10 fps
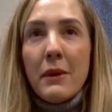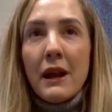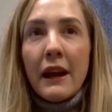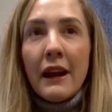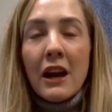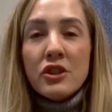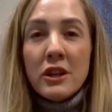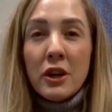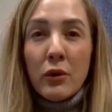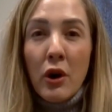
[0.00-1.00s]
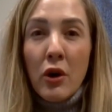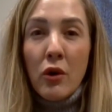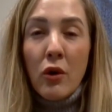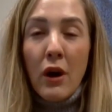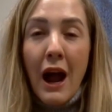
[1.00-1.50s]
It can actually grow
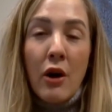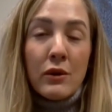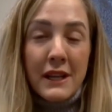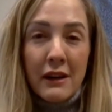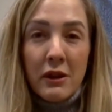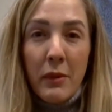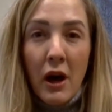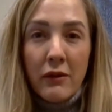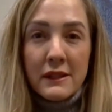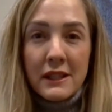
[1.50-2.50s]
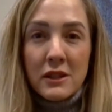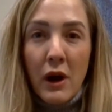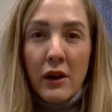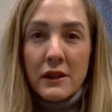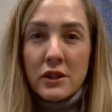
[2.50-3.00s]
outside of the pelvis as
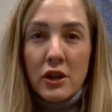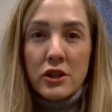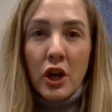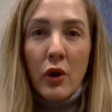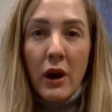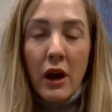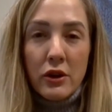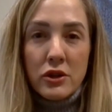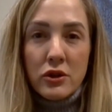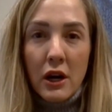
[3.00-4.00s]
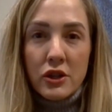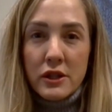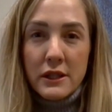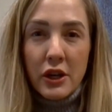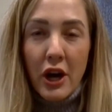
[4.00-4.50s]
well and start to coat other
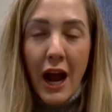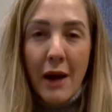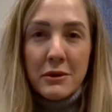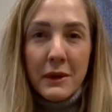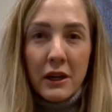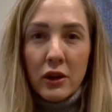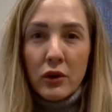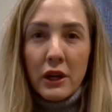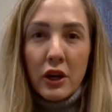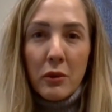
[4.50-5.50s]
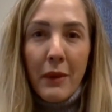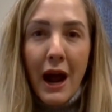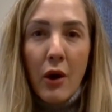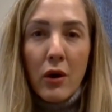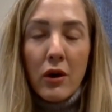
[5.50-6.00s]
structures in your abdomen, including your
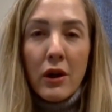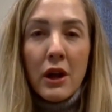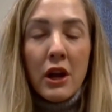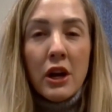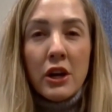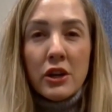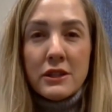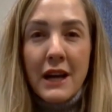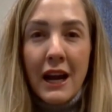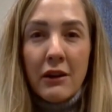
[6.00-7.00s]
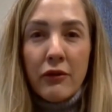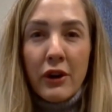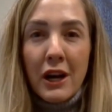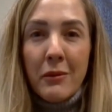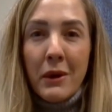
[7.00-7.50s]
bowel, your
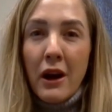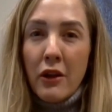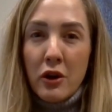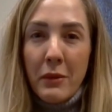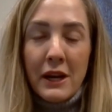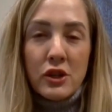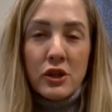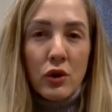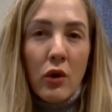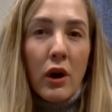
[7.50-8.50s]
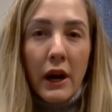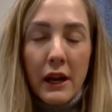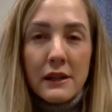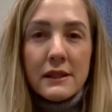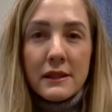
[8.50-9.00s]
diaphragm, and other major
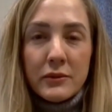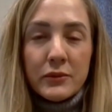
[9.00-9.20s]
organs.